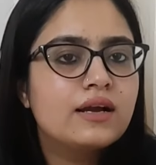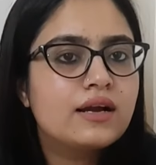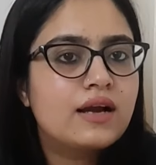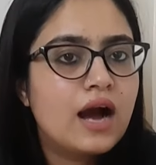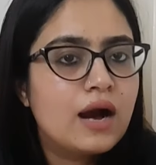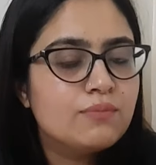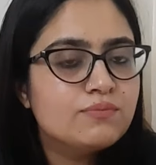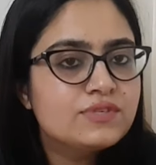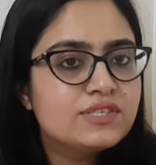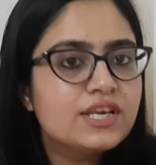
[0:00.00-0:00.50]

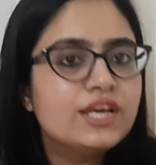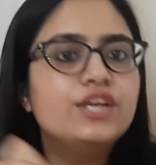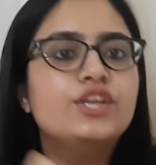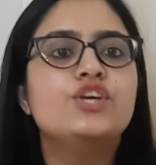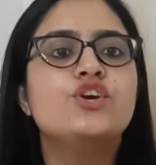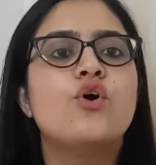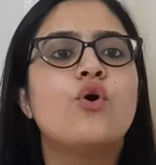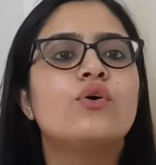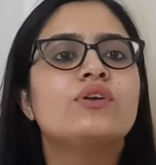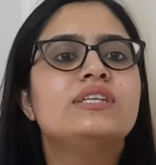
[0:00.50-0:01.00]
comes in
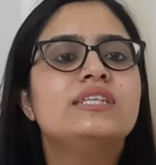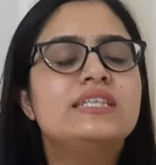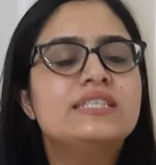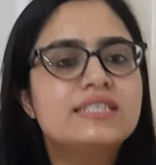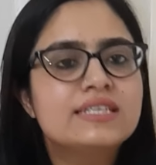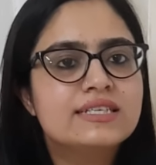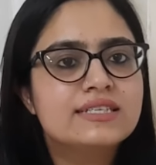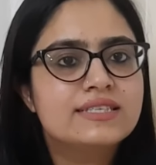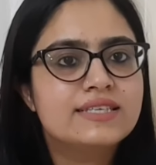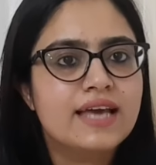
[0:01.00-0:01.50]
your NEET
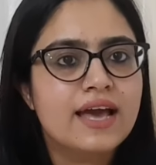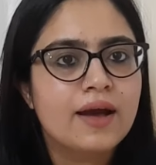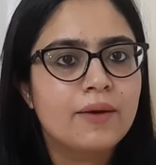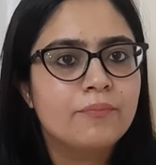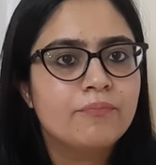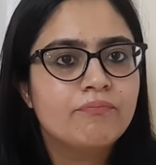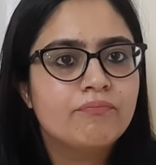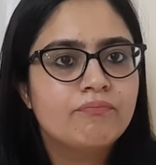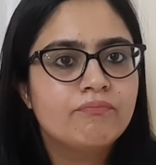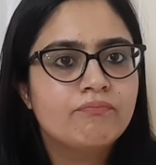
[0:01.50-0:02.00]
exam,